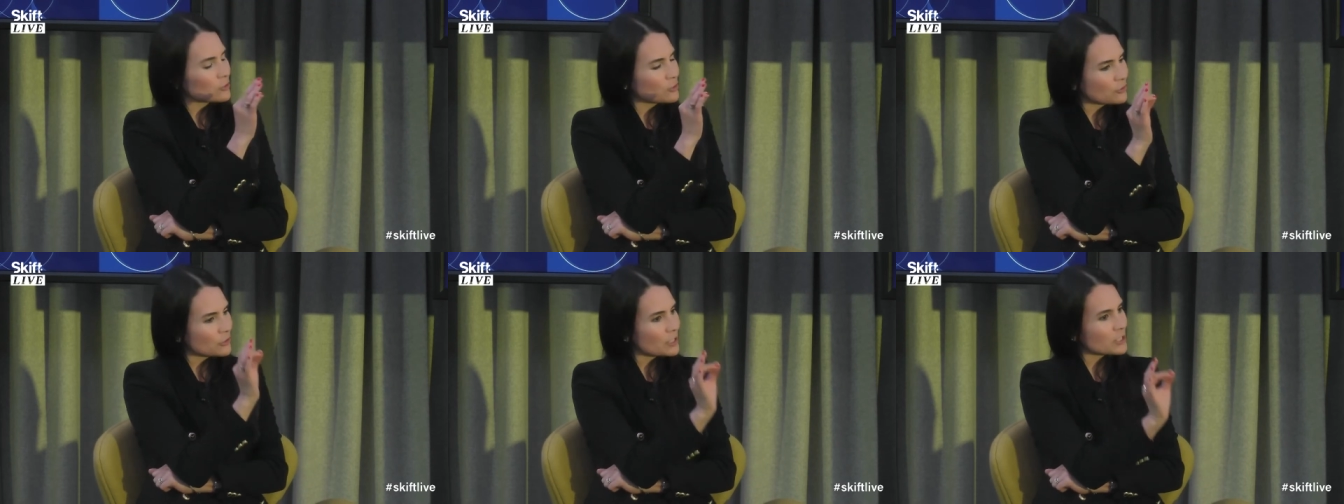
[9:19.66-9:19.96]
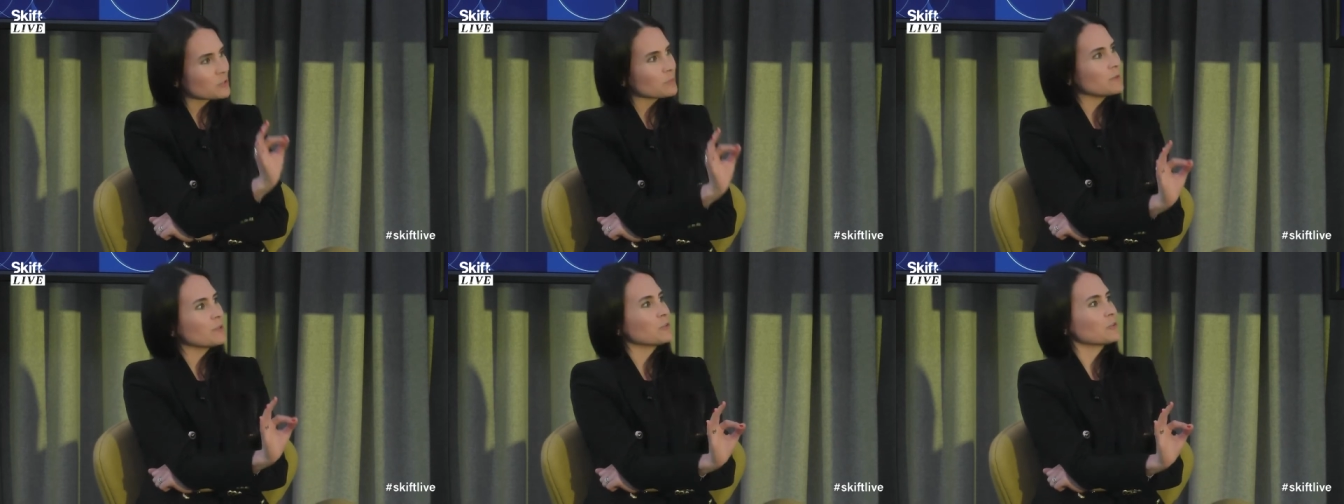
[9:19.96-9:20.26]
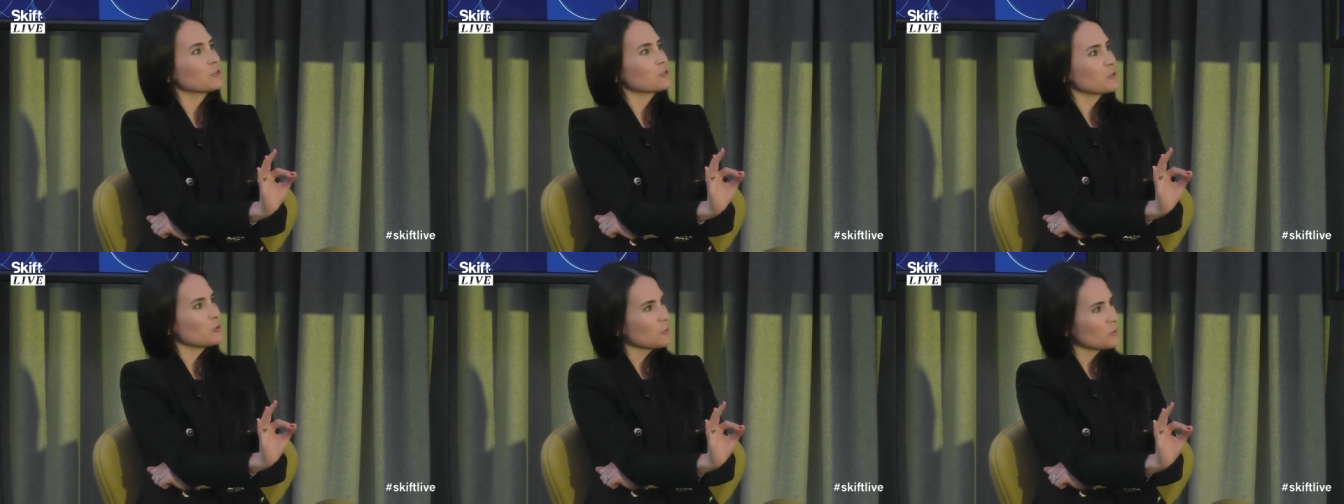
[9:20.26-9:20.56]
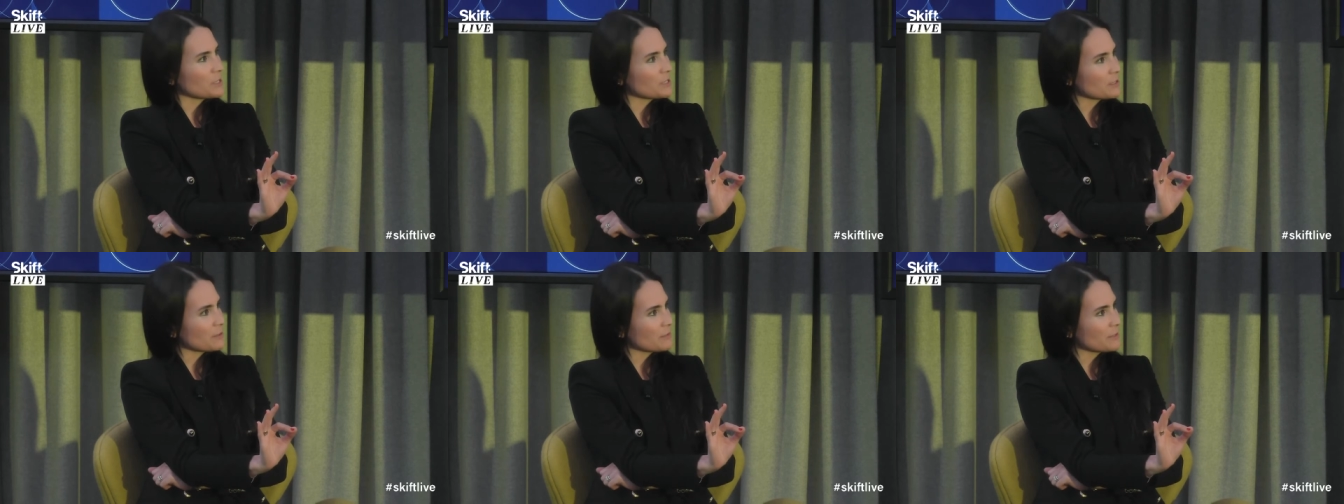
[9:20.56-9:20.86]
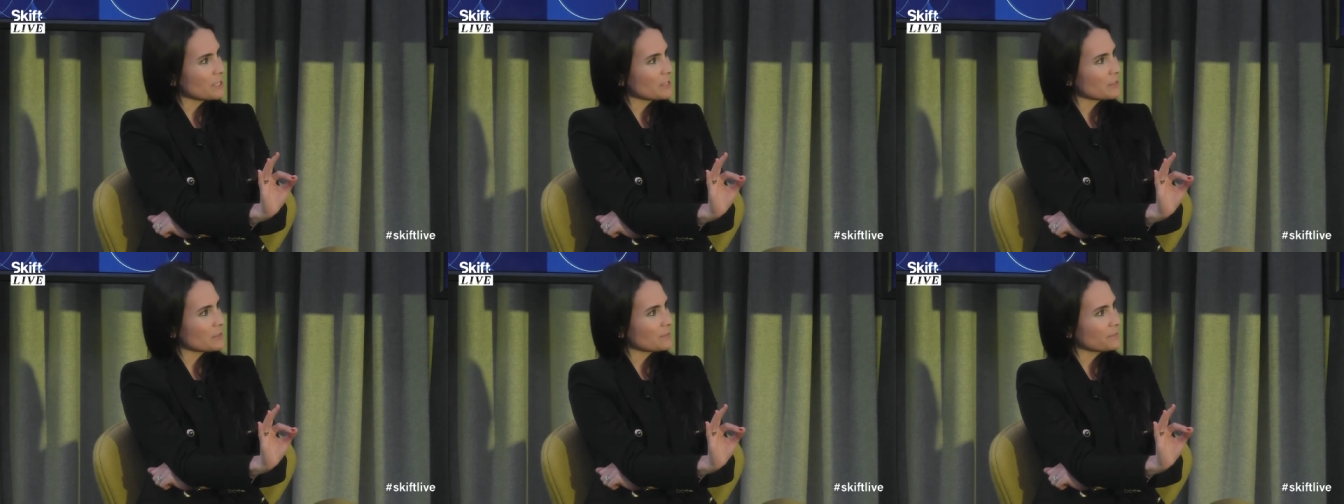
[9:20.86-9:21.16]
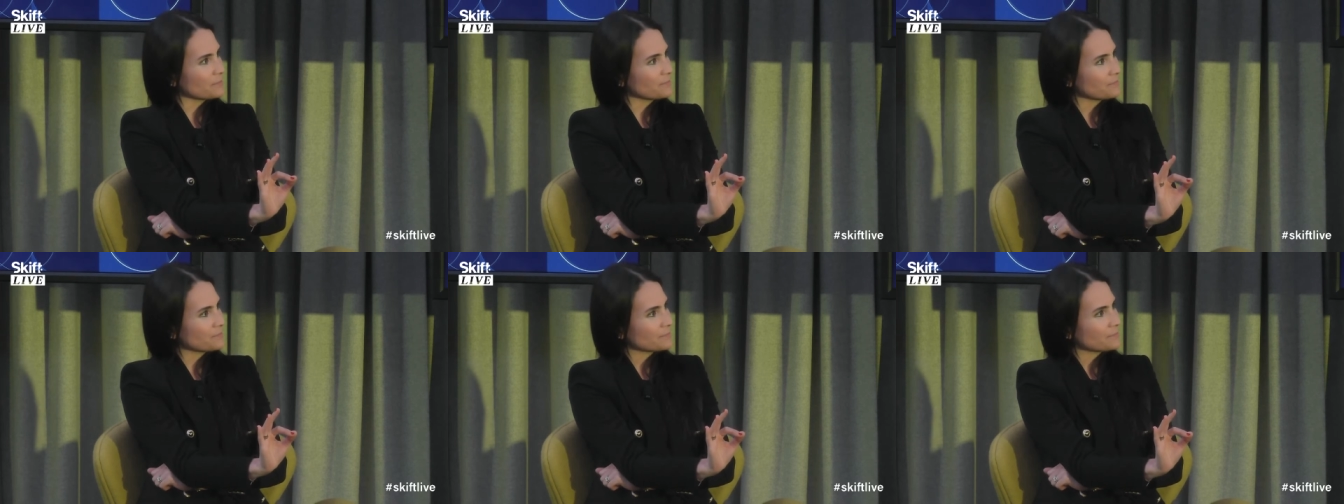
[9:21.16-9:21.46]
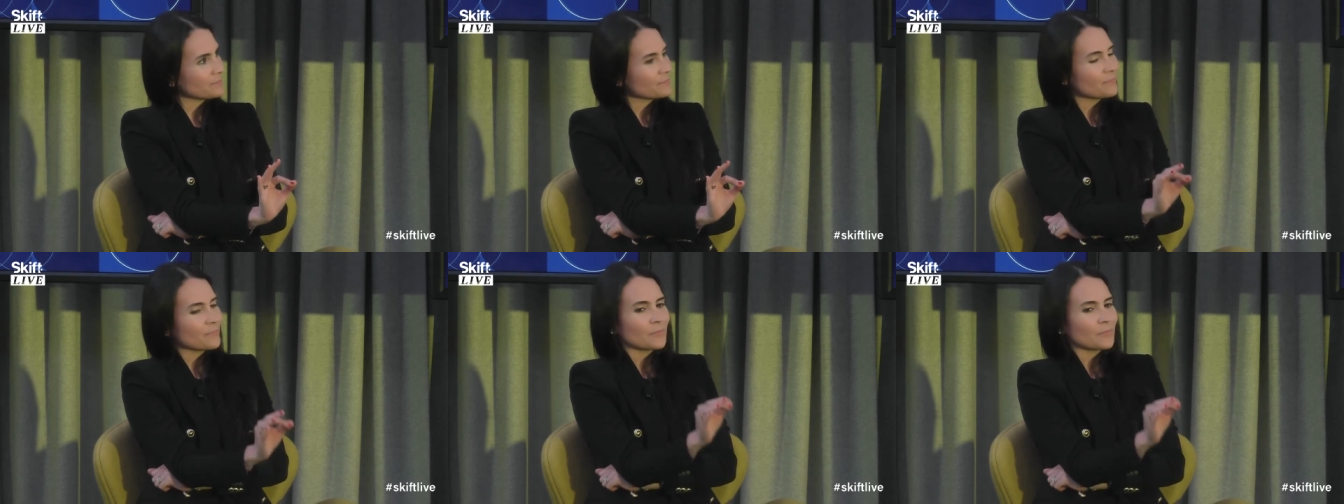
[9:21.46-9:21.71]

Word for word: Trust me, there's always a reason. Okay.